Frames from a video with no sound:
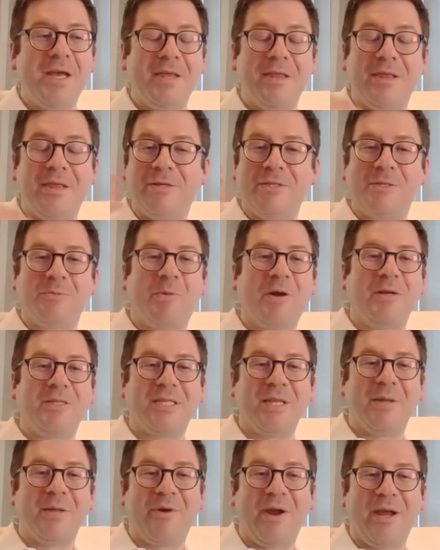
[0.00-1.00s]
those parts
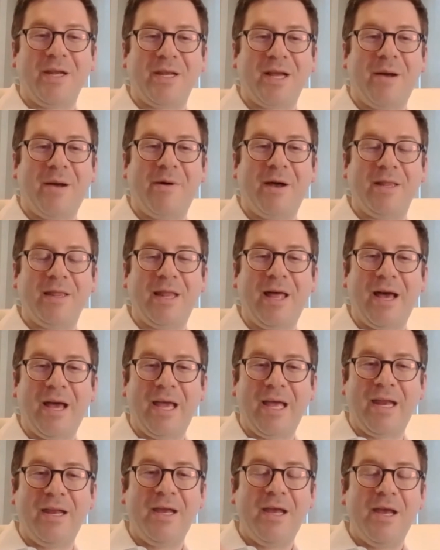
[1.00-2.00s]
of the brain come
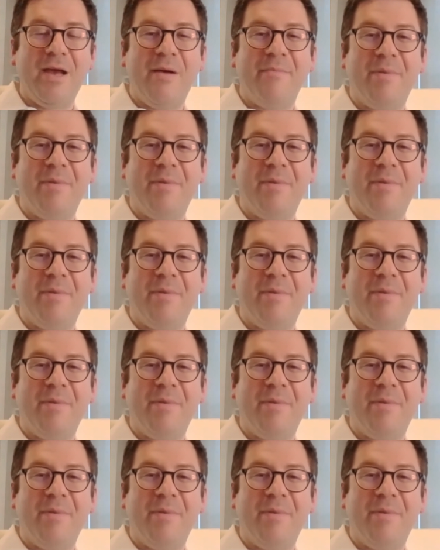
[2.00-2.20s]
online.